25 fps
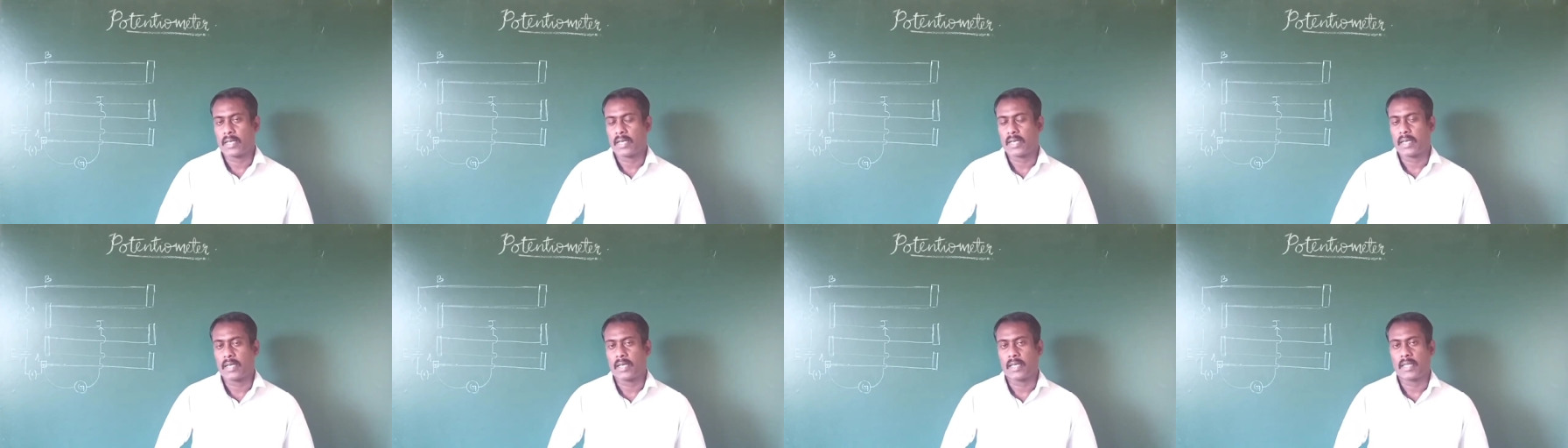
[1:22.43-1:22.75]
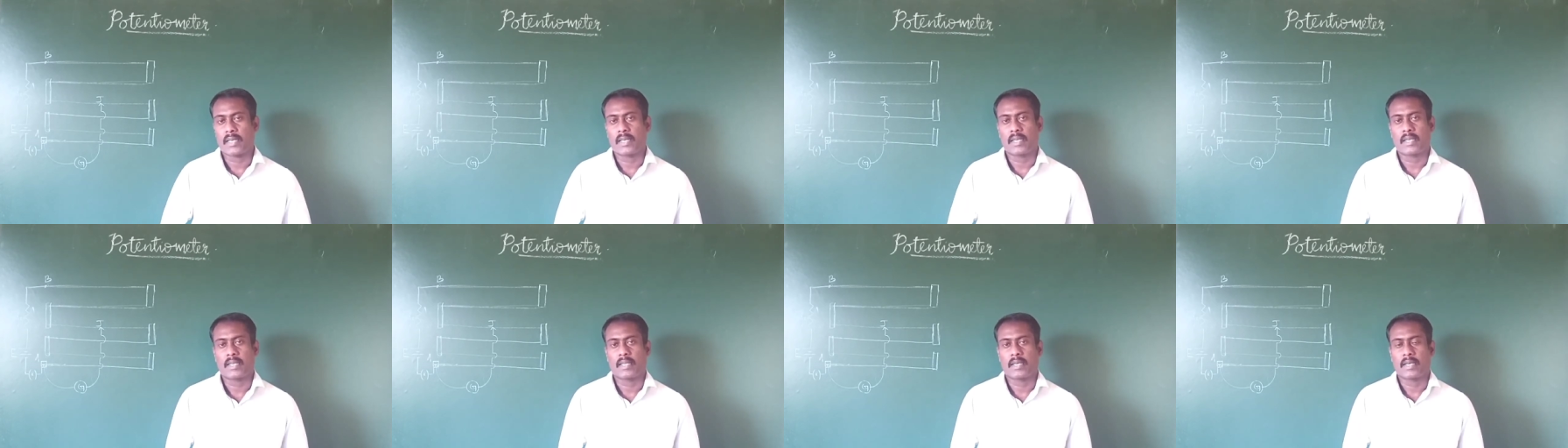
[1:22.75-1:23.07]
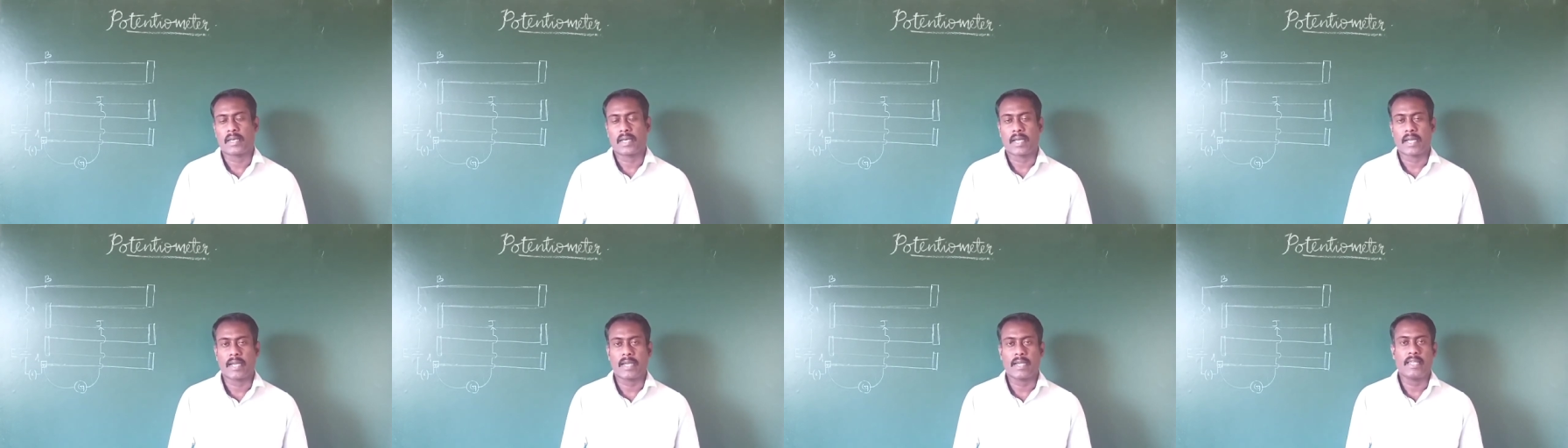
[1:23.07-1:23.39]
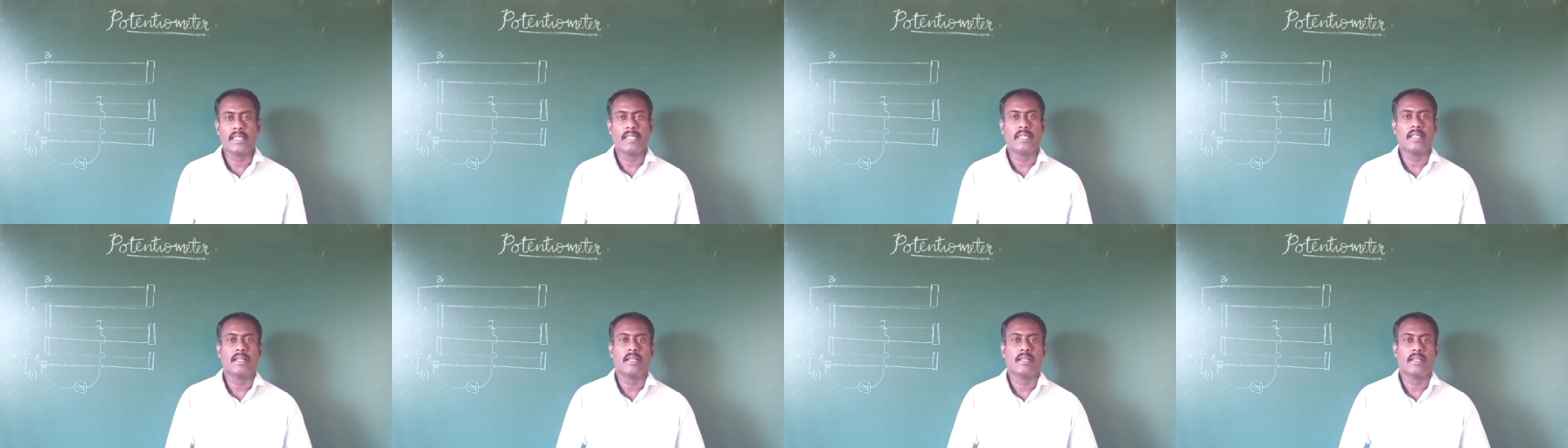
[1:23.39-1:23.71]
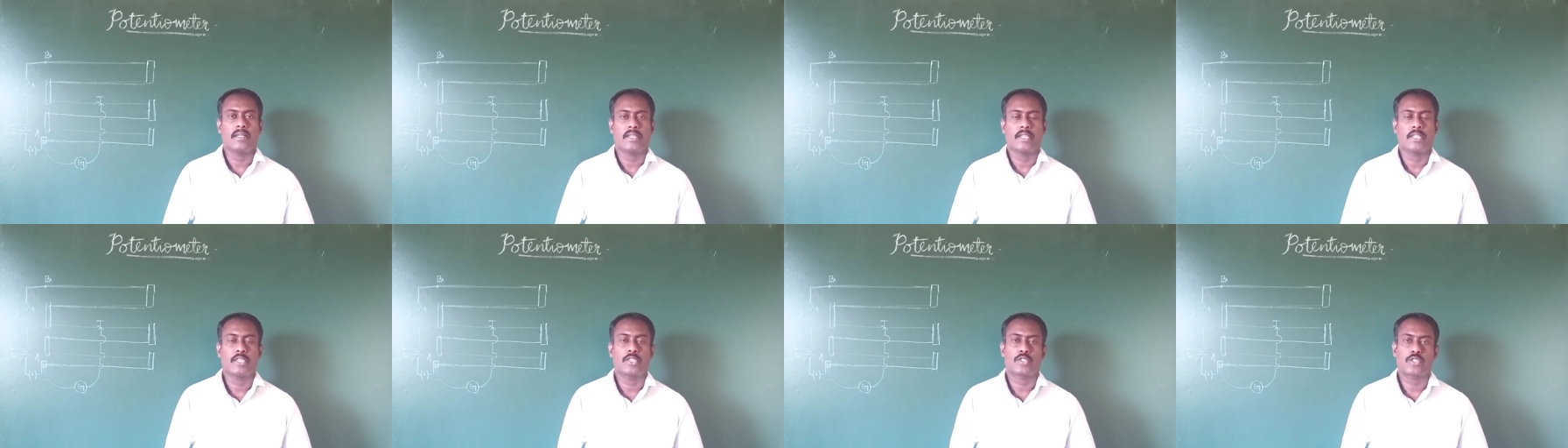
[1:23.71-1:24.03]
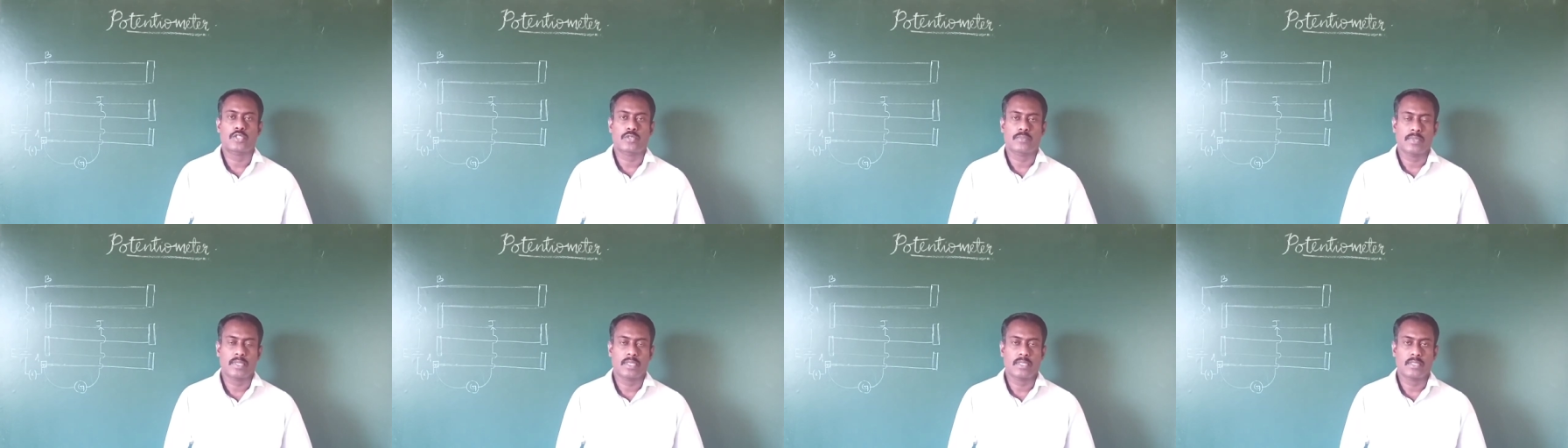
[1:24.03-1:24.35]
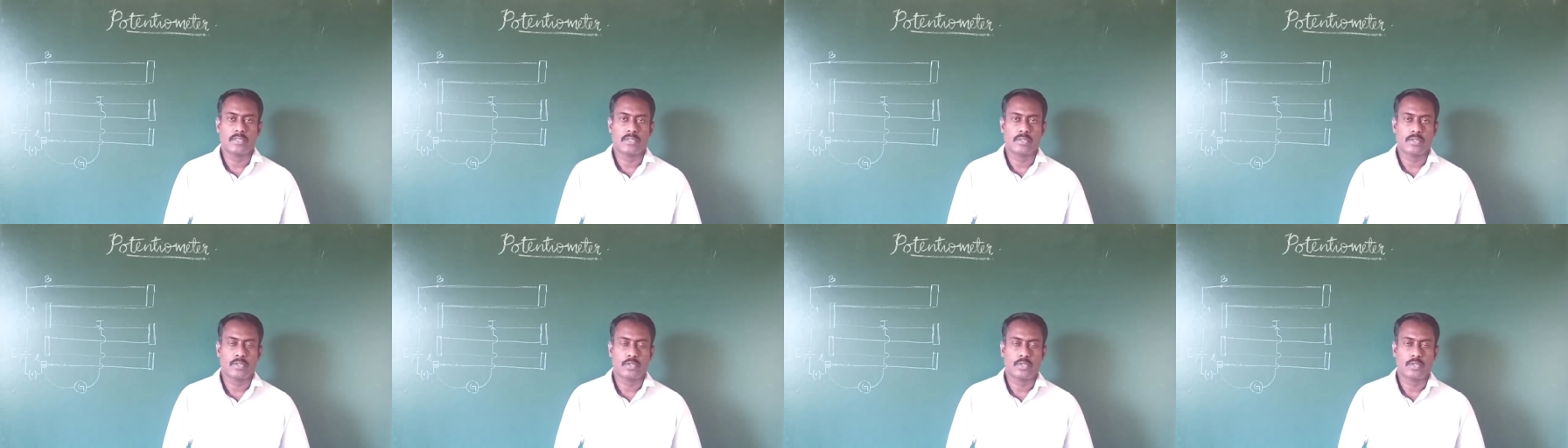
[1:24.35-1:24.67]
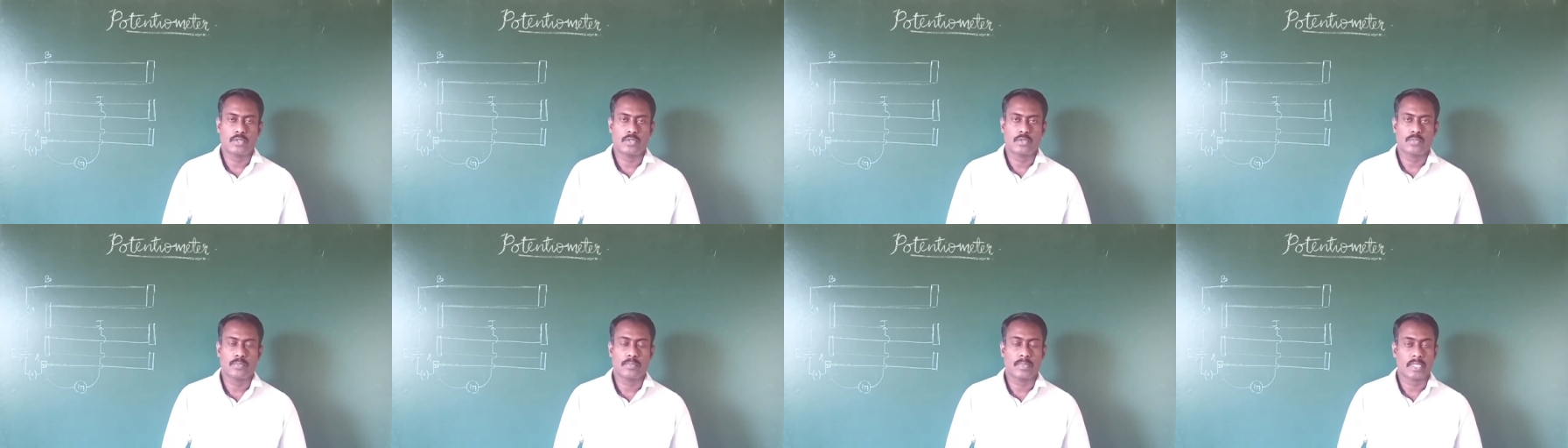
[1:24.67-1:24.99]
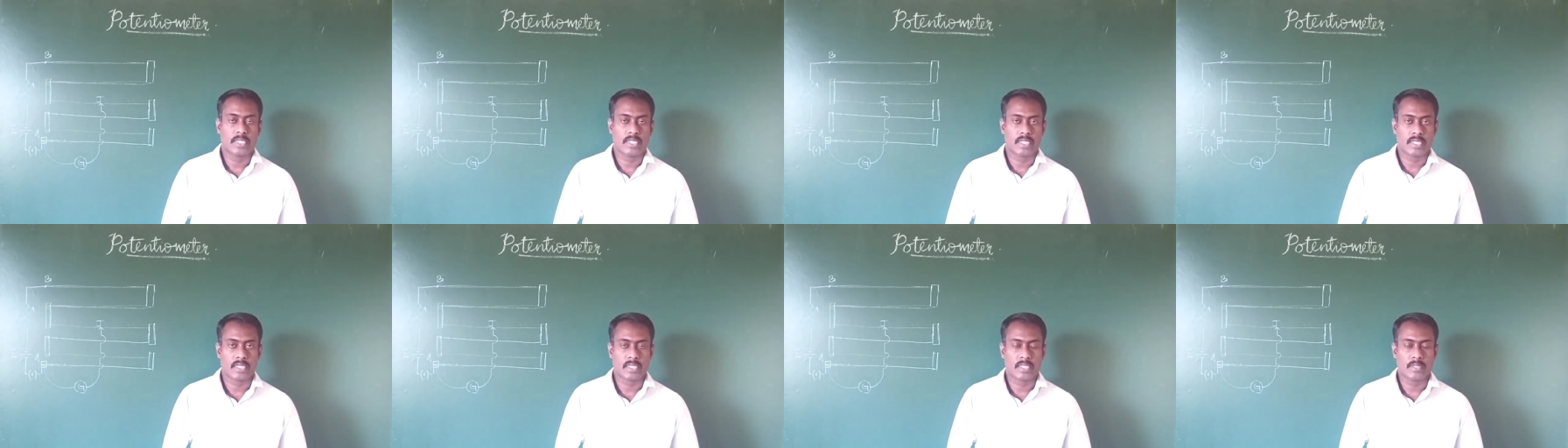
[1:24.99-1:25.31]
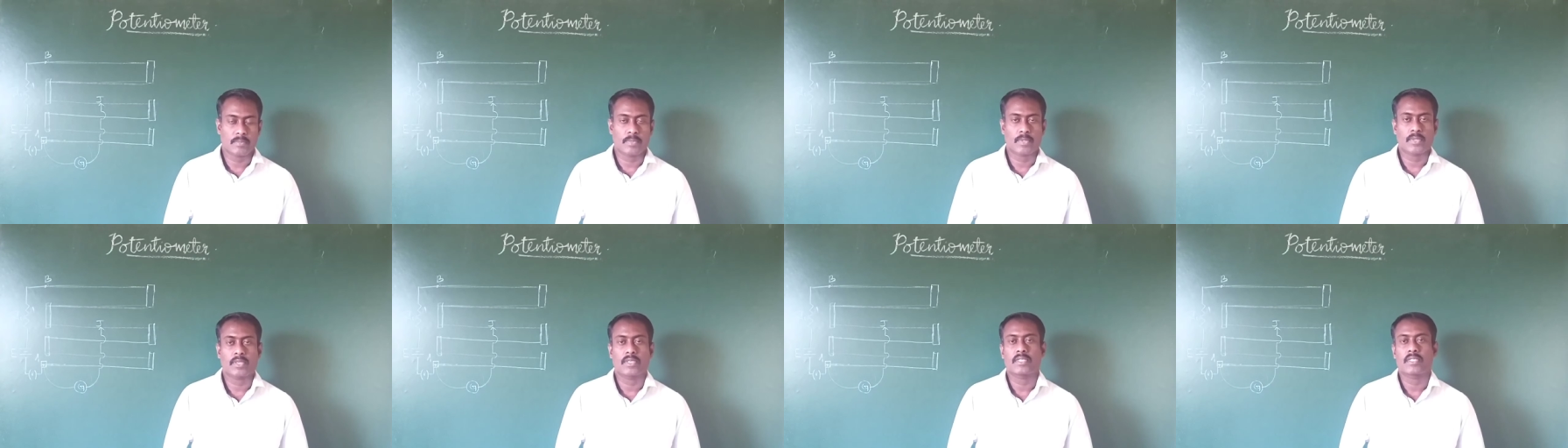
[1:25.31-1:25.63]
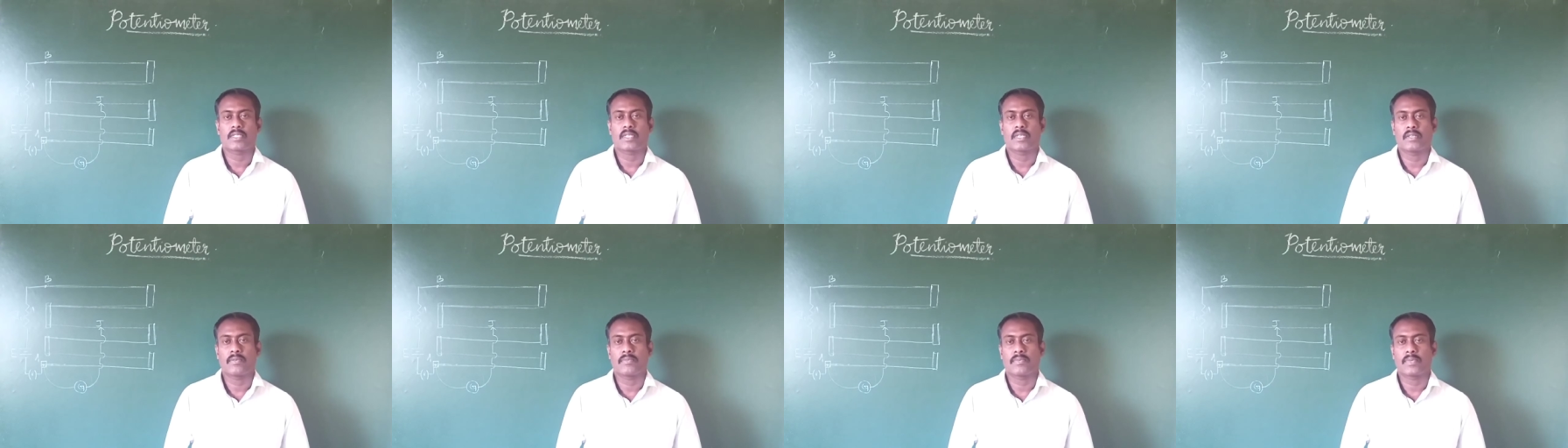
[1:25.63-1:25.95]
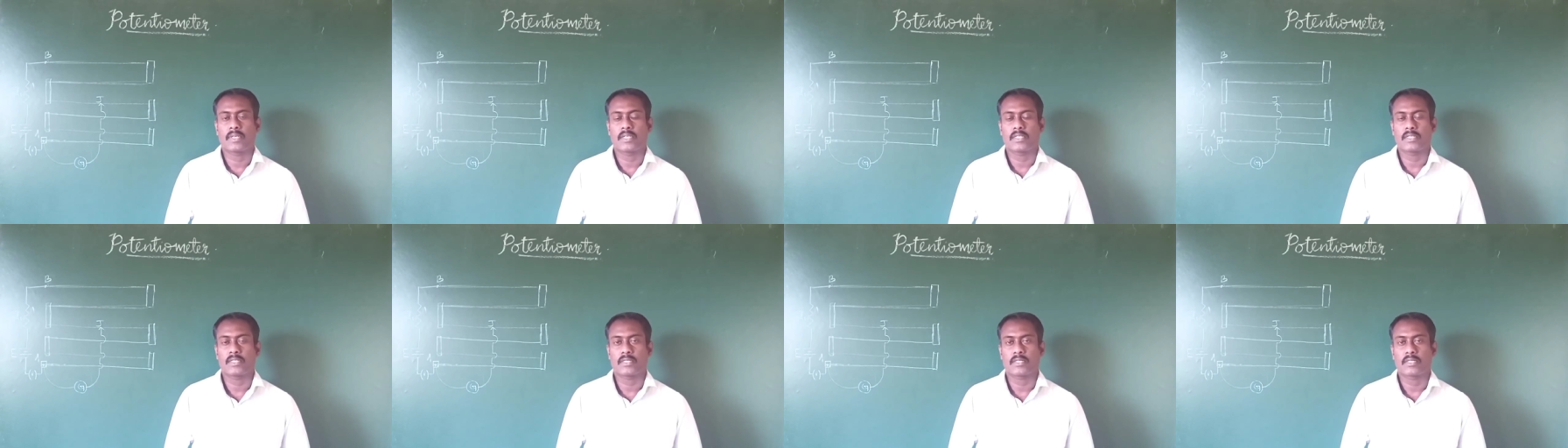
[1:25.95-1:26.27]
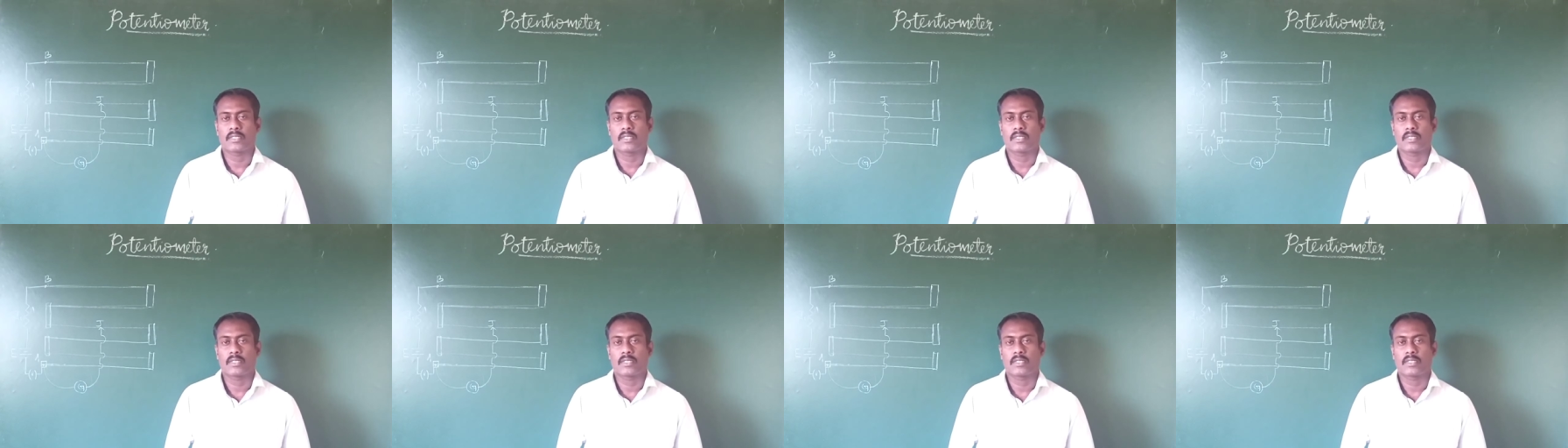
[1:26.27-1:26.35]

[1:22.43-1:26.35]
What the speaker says: an ideal instrument to measure the potential difference